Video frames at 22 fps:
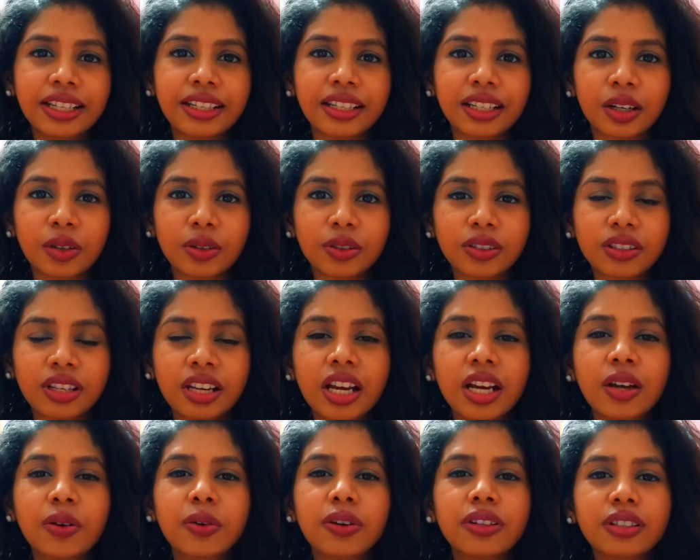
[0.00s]
announced
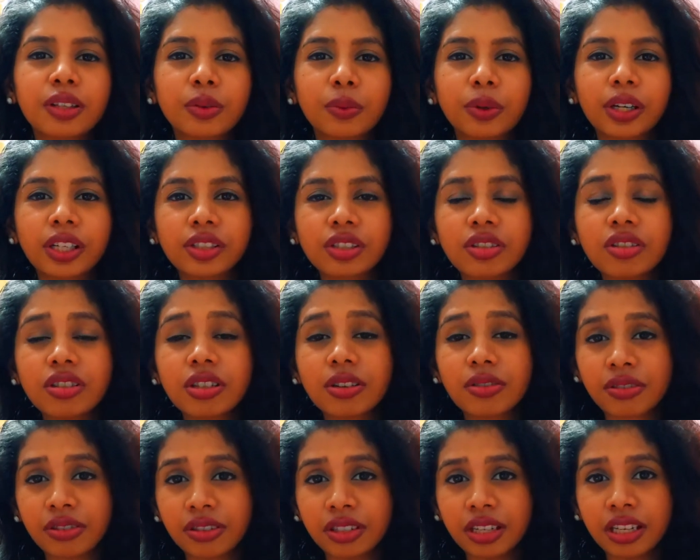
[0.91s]
reservations
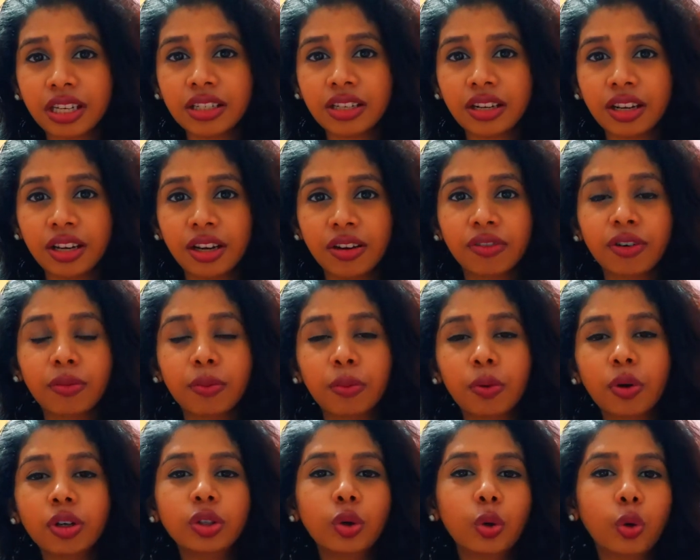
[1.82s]
of seat for
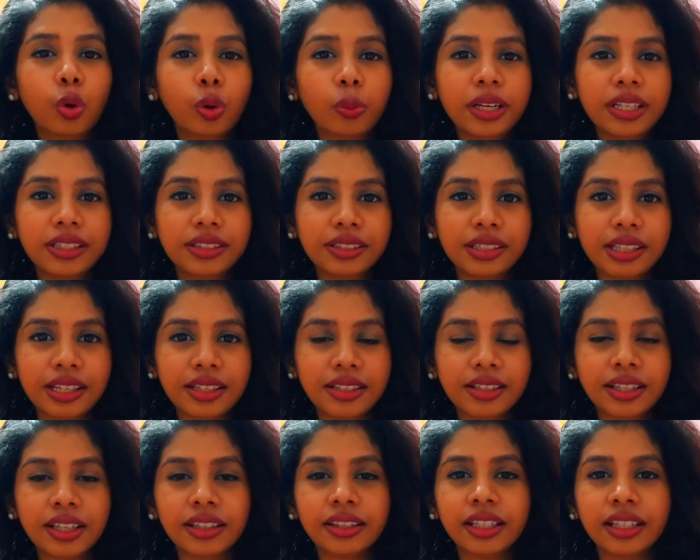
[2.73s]
both
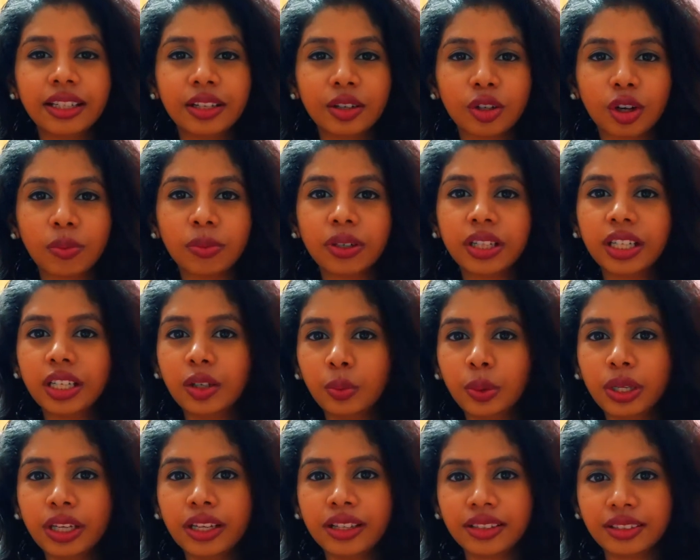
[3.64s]
OBCs and the economically
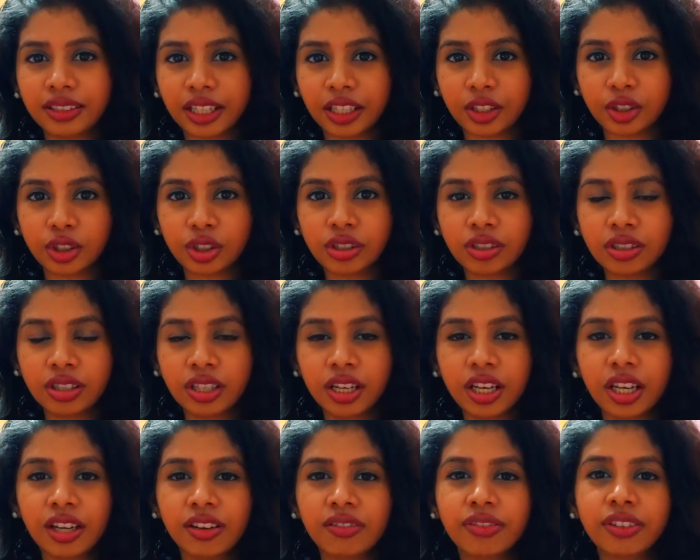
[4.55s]
weaker sections
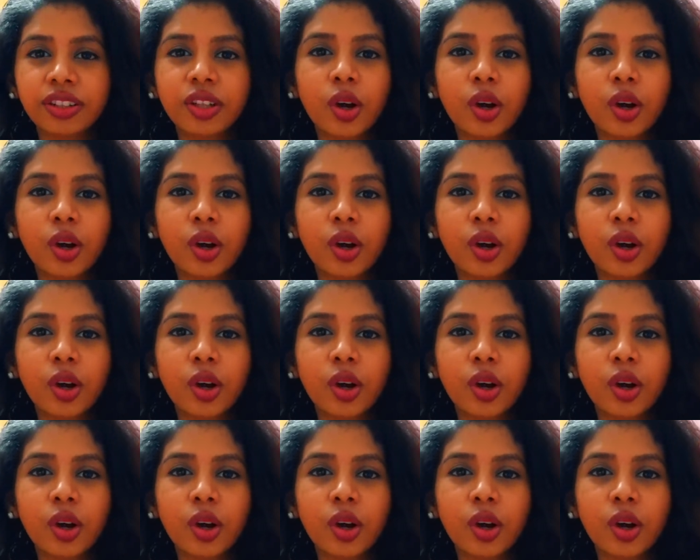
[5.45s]
for